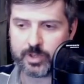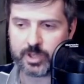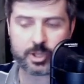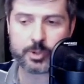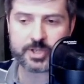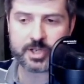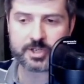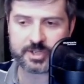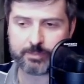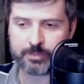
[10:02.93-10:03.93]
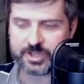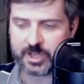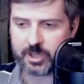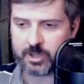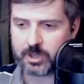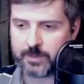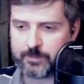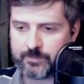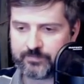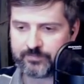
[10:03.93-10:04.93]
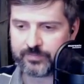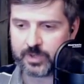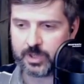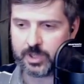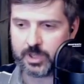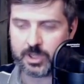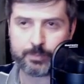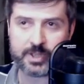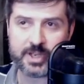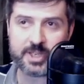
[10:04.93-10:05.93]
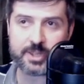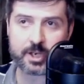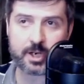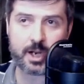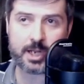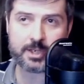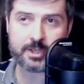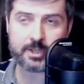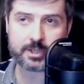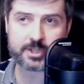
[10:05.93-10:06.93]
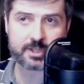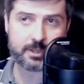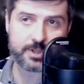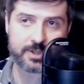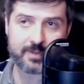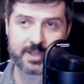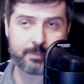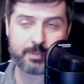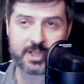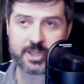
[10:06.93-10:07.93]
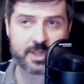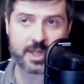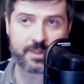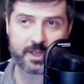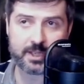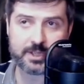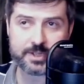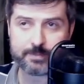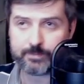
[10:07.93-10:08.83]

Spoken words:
in those years in particular, he played the Kan exclusively. He played nothing else.